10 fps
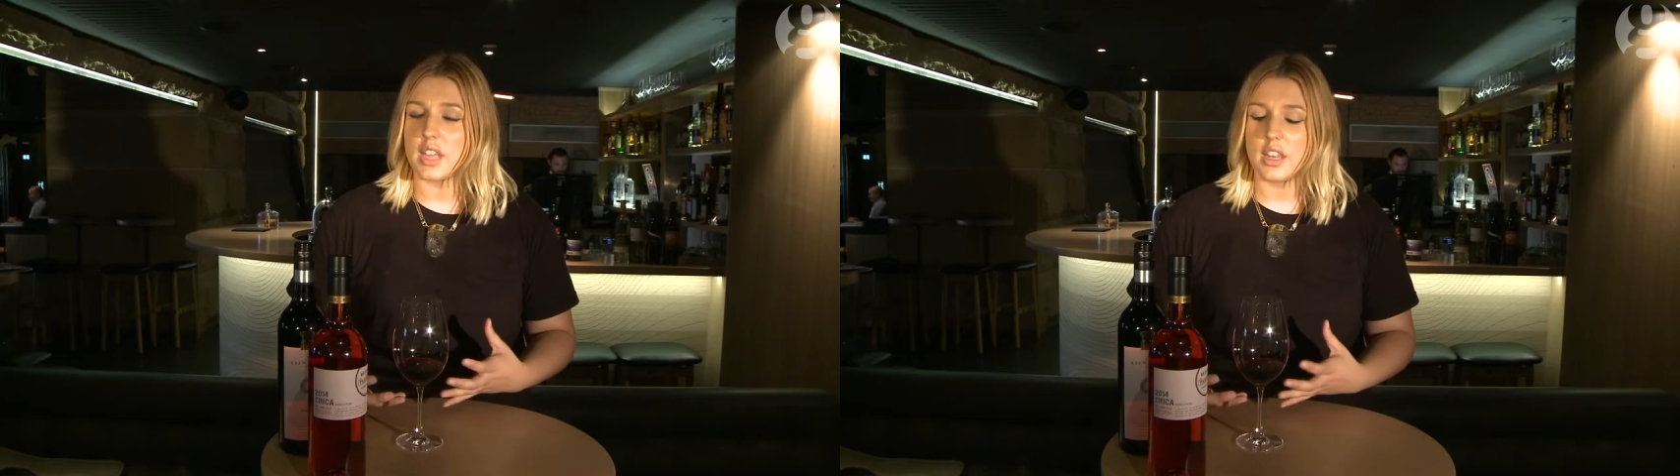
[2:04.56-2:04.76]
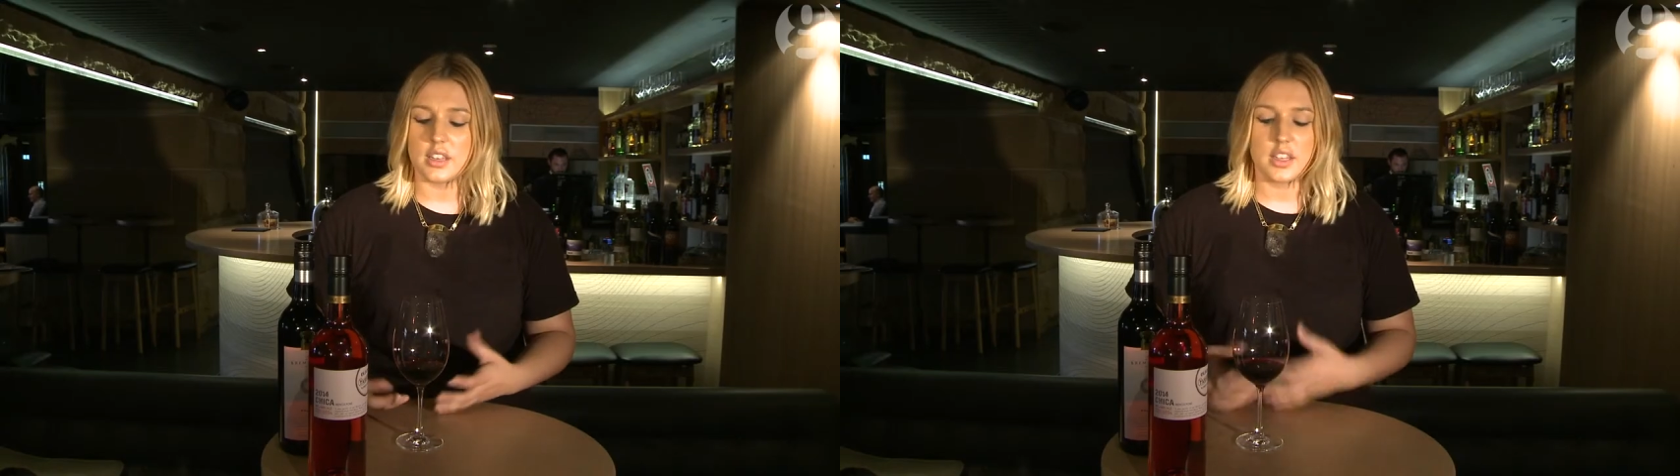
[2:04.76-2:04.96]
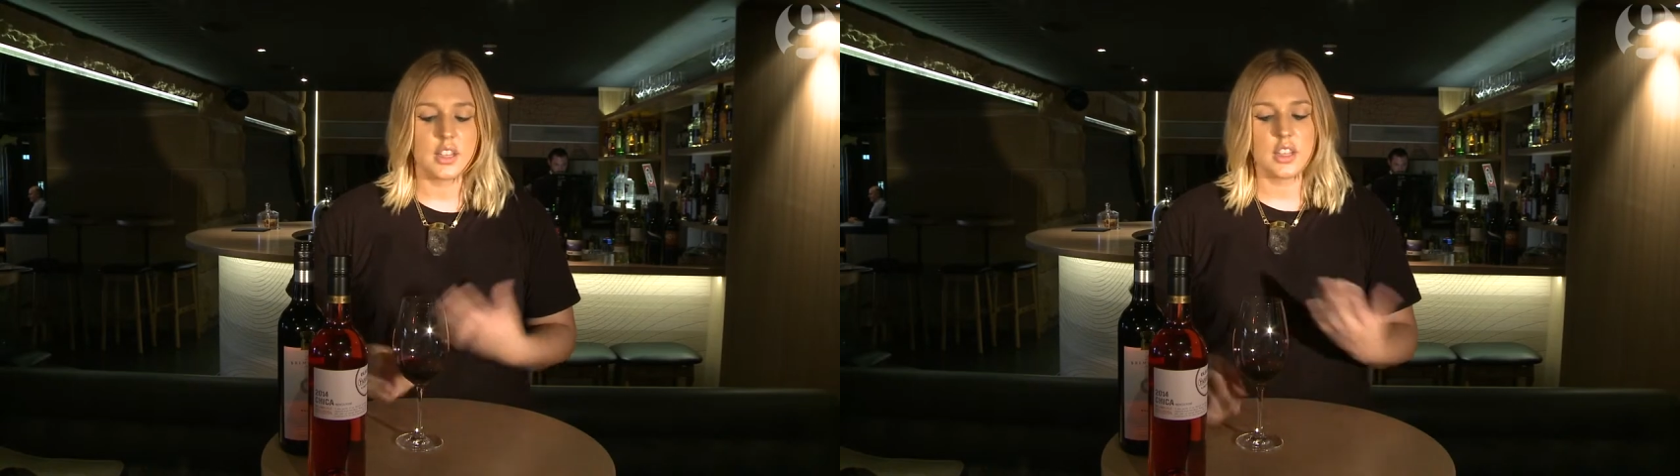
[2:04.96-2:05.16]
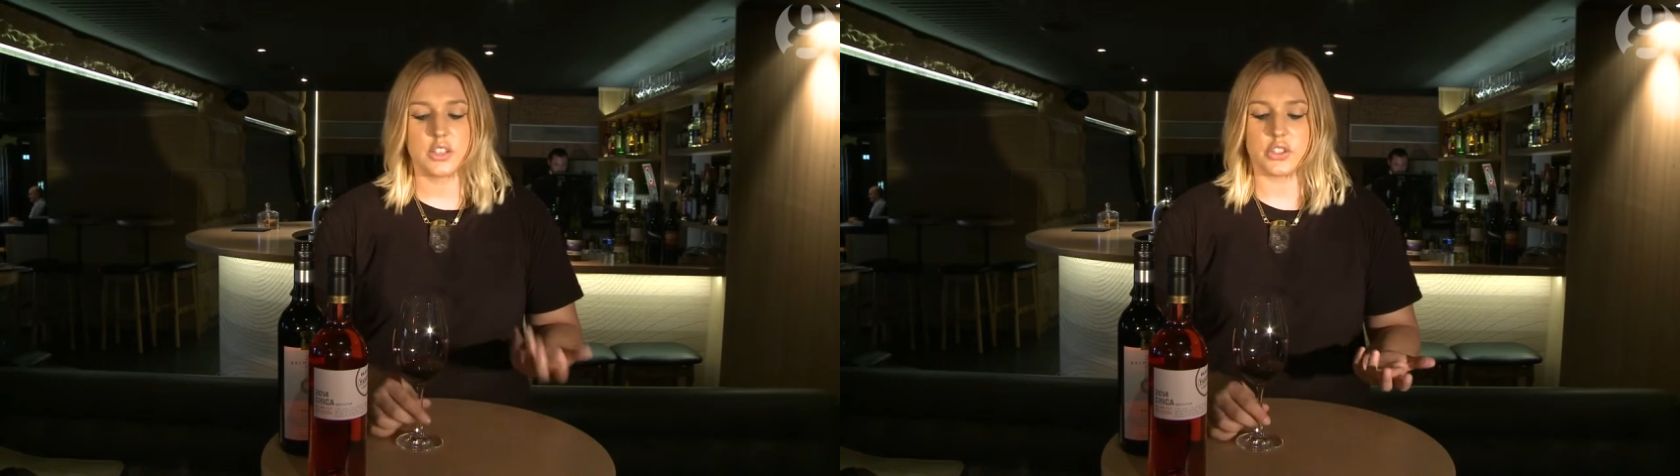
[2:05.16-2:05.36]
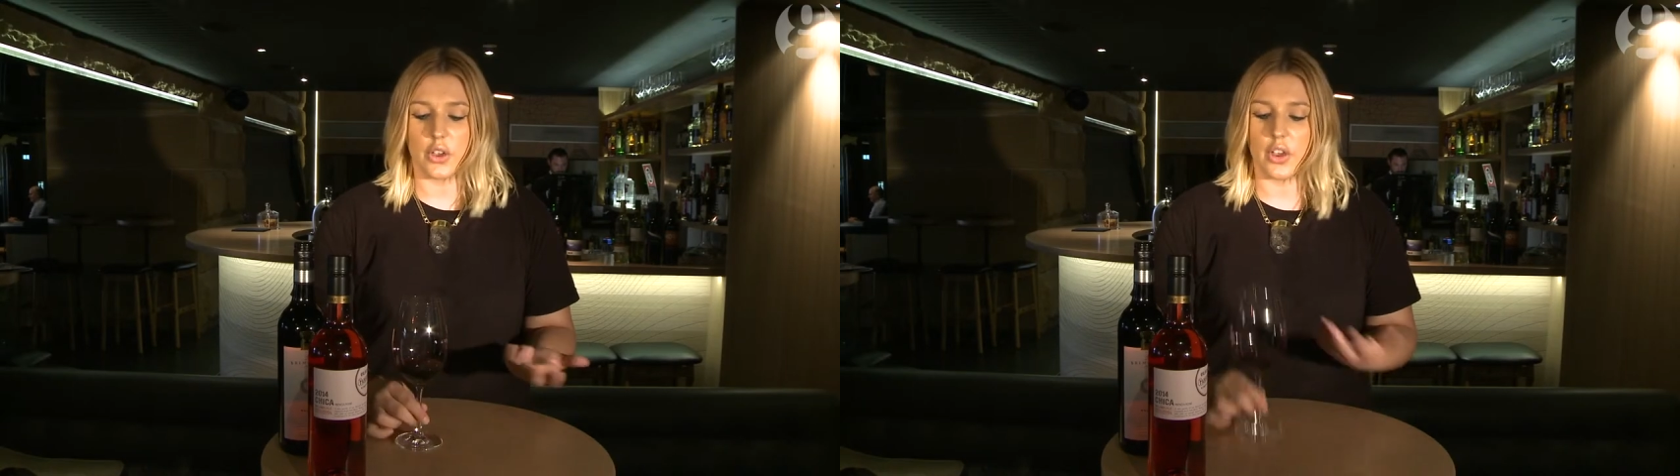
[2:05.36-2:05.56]
scent.
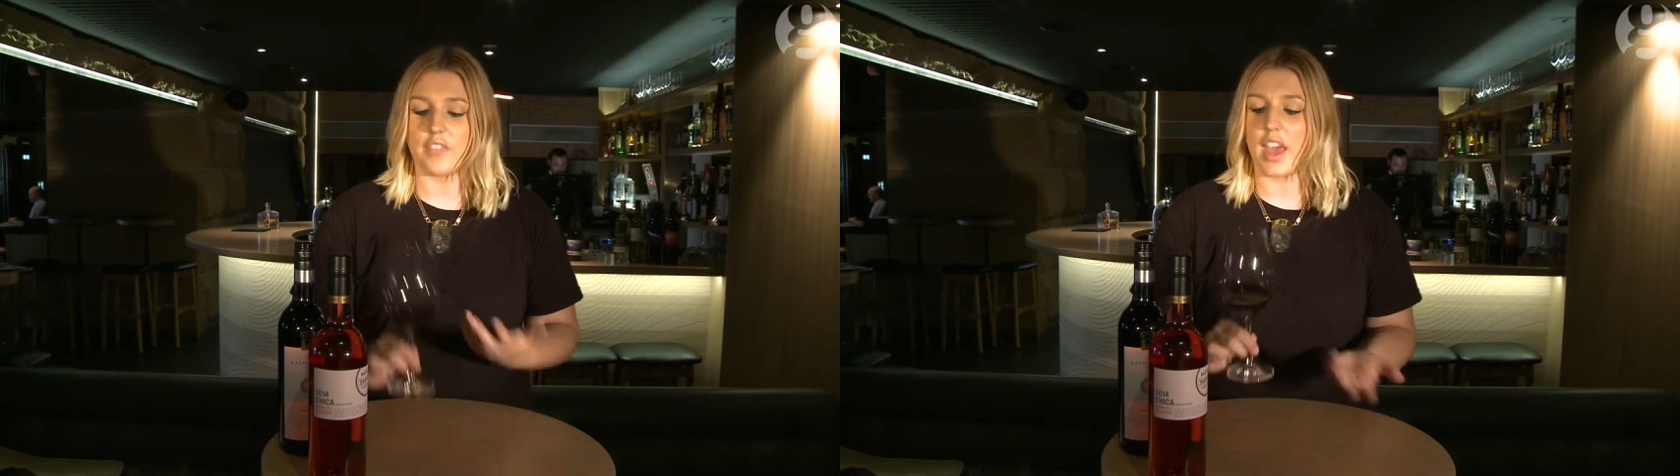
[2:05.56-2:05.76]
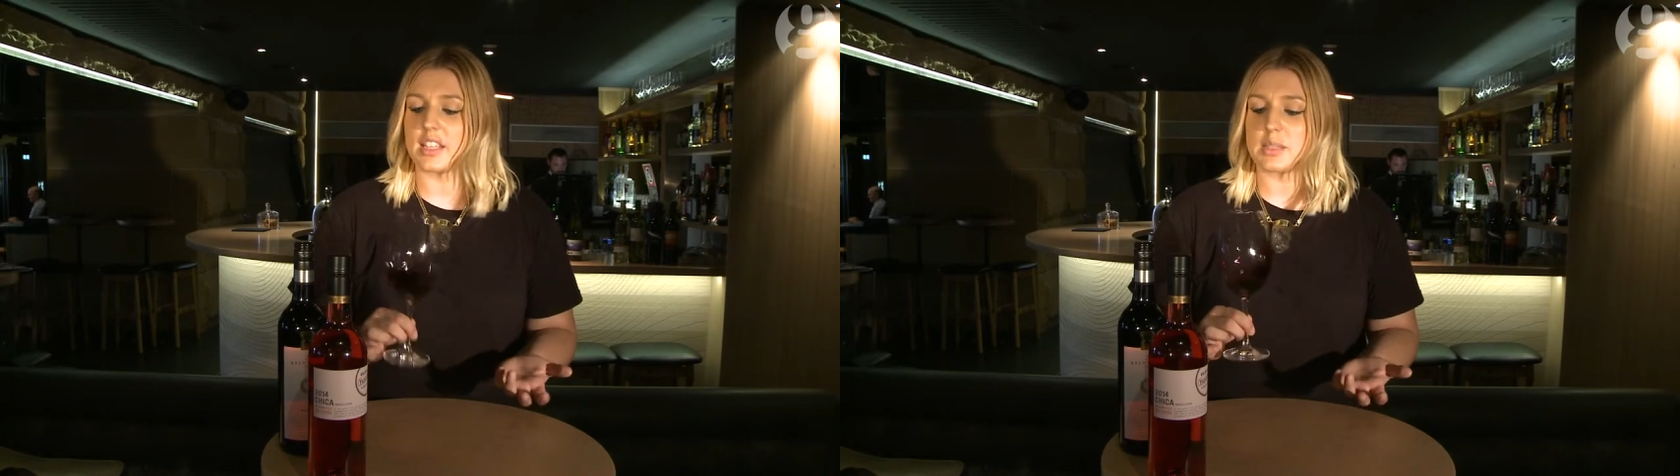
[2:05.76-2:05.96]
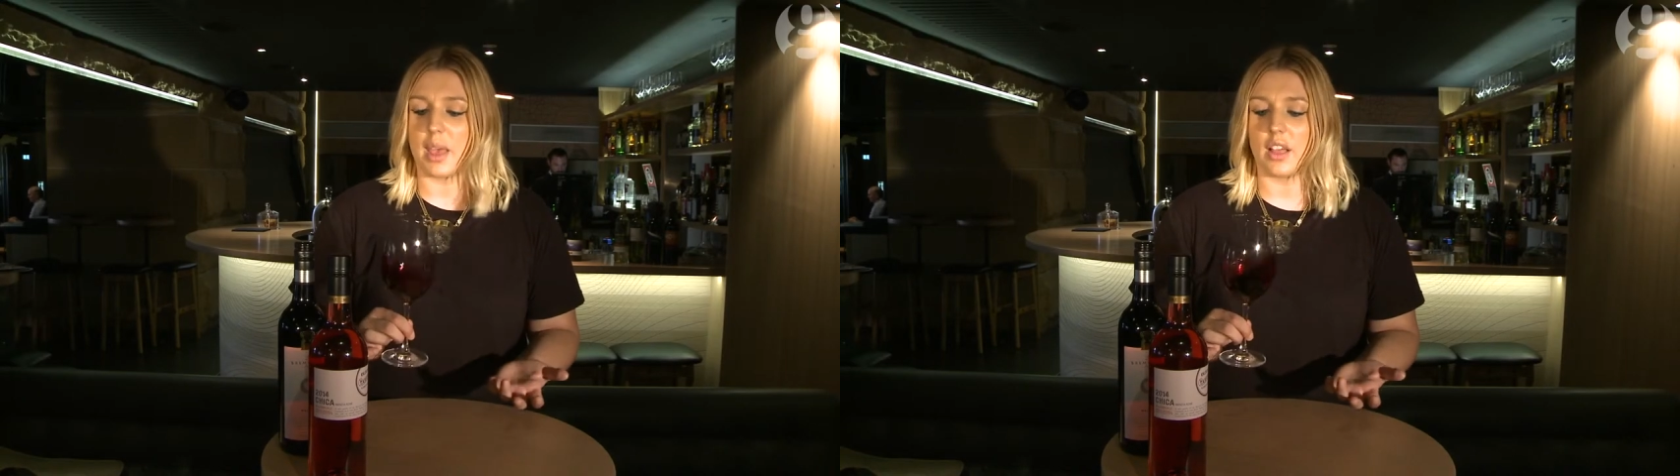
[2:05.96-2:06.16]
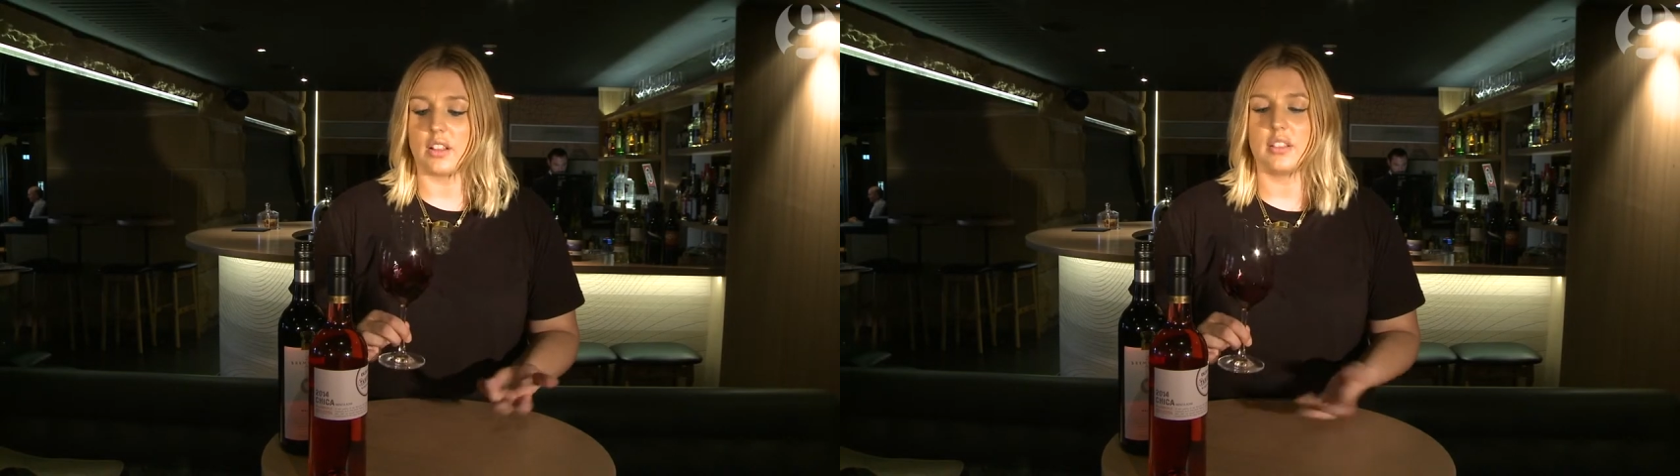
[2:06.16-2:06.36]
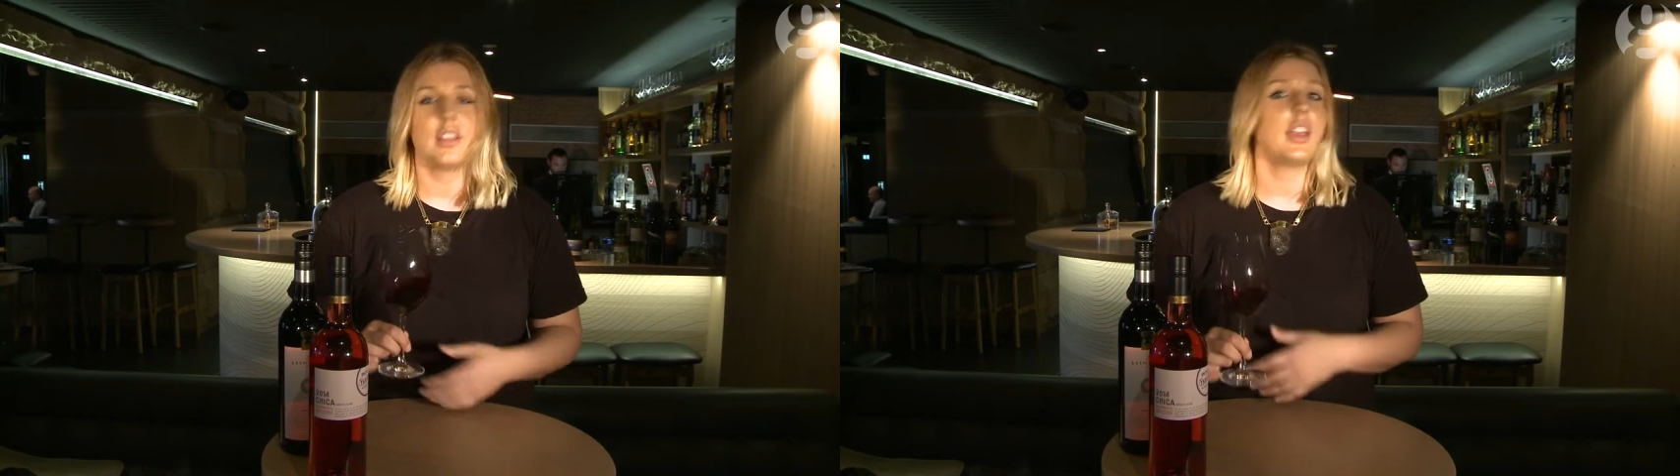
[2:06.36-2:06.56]
So I've had a
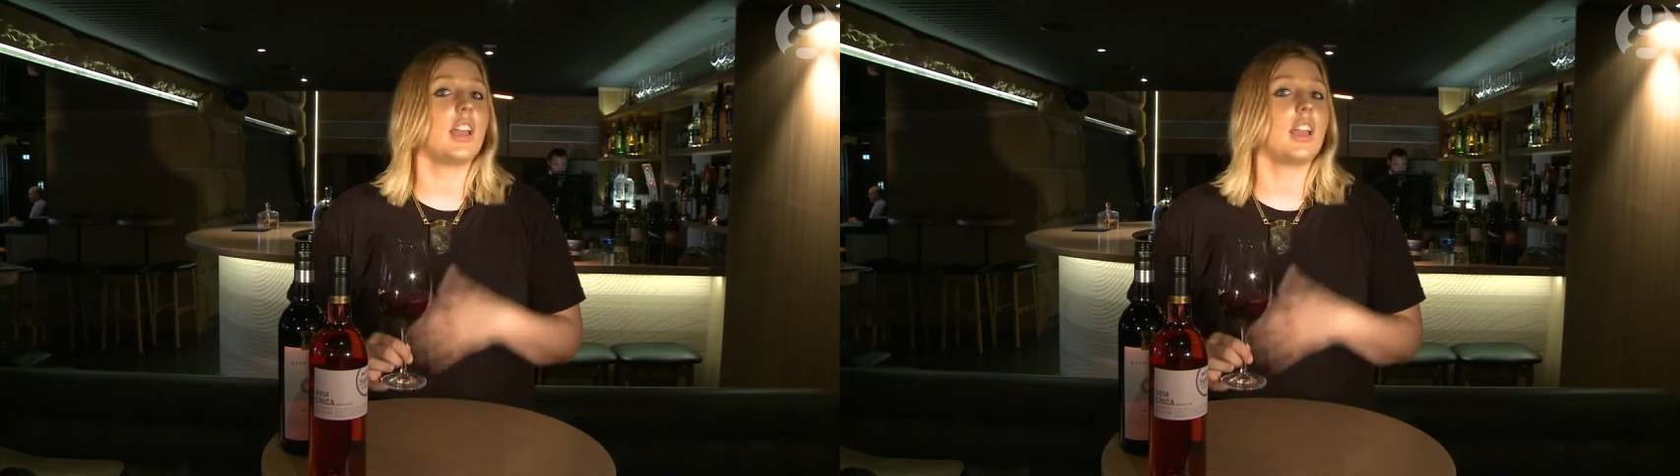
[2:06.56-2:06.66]
smell,